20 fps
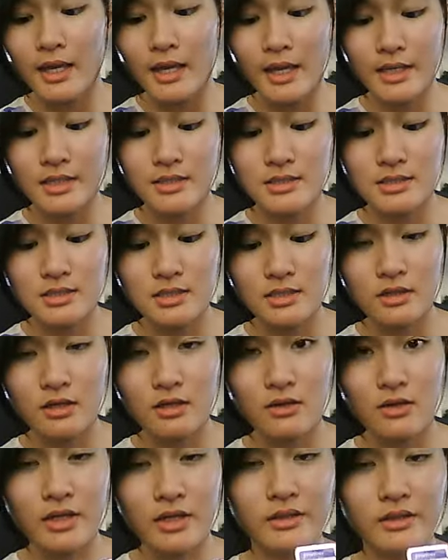And
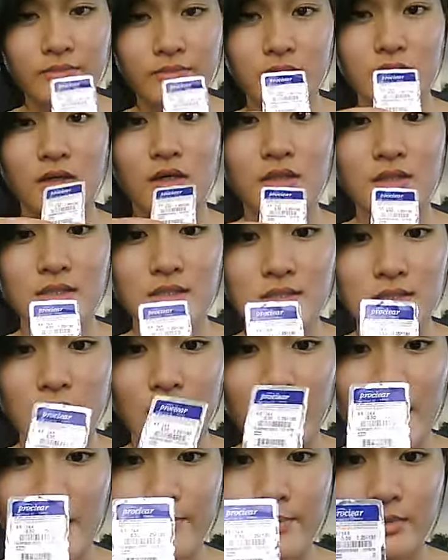so on the
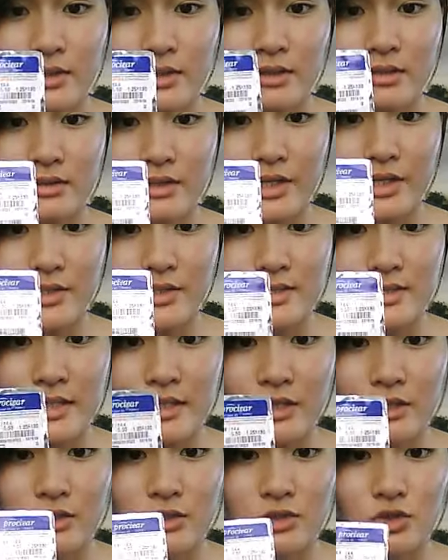top there's
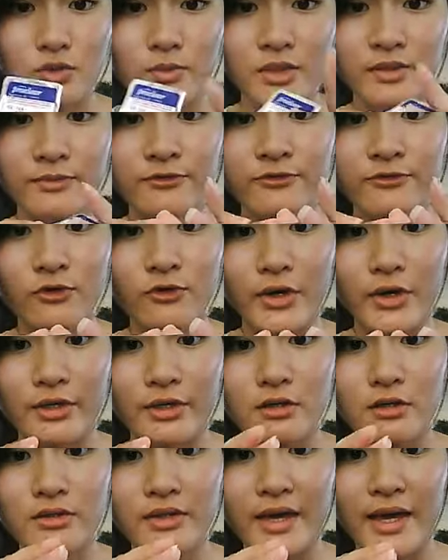like an aluminum
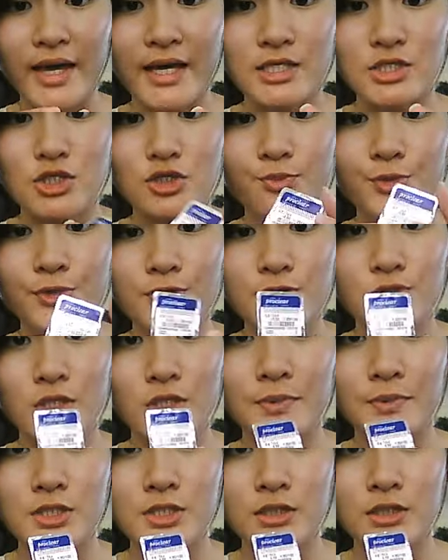foil that has your
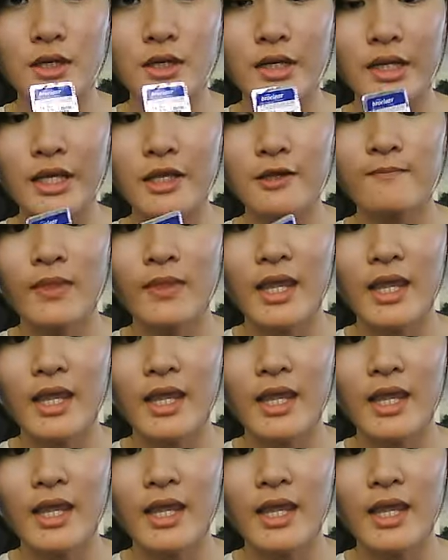prescription on it,